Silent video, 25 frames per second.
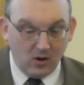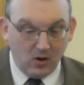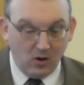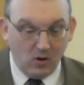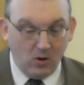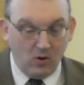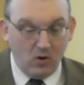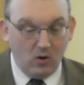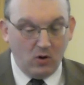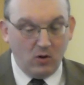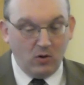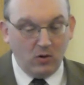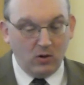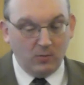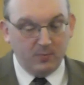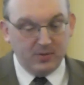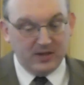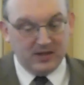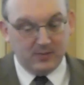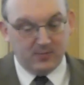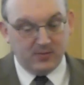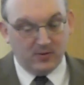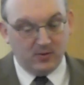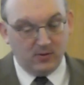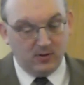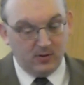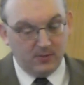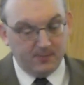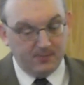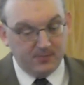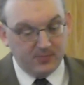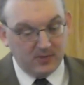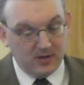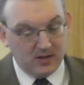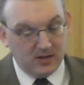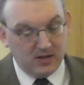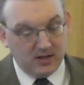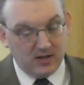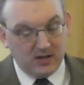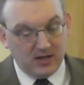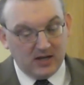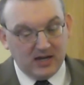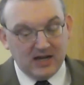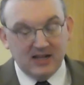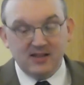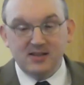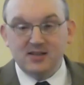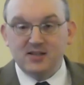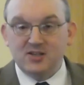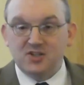all people
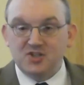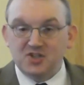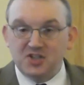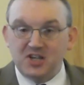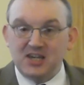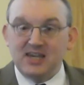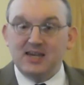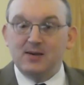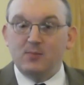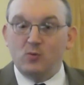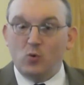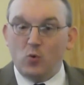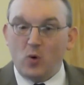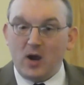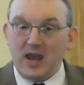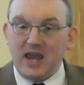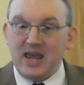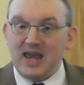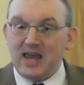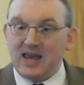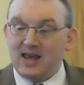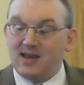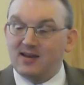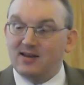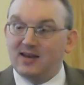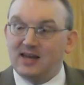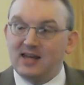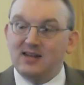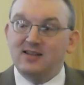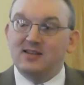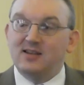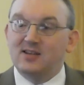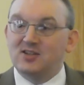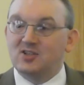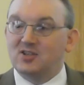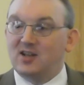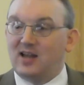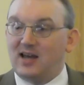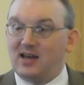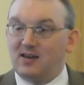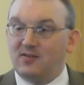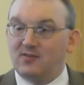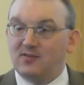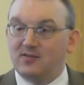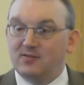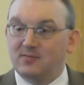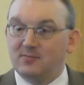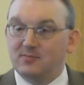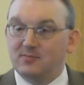in the same way in this life.